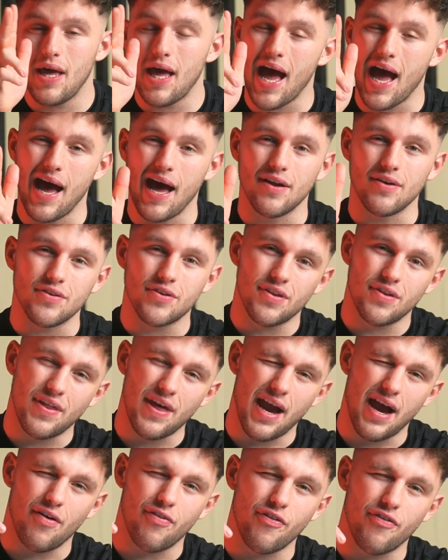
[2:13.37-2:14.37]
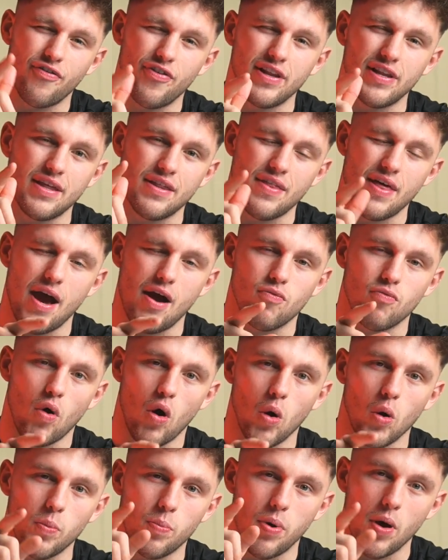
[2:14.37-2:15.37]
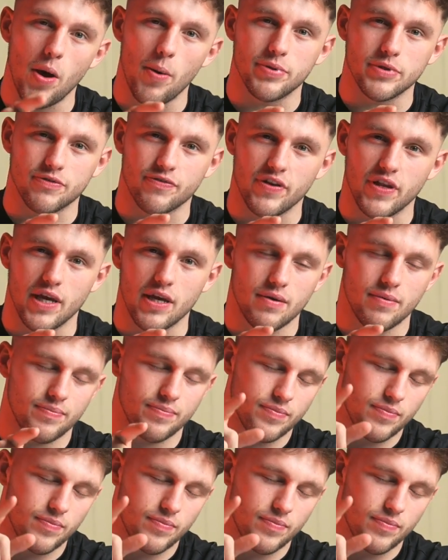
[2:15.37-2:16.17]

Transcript: and they are fulfilling their role purposefully.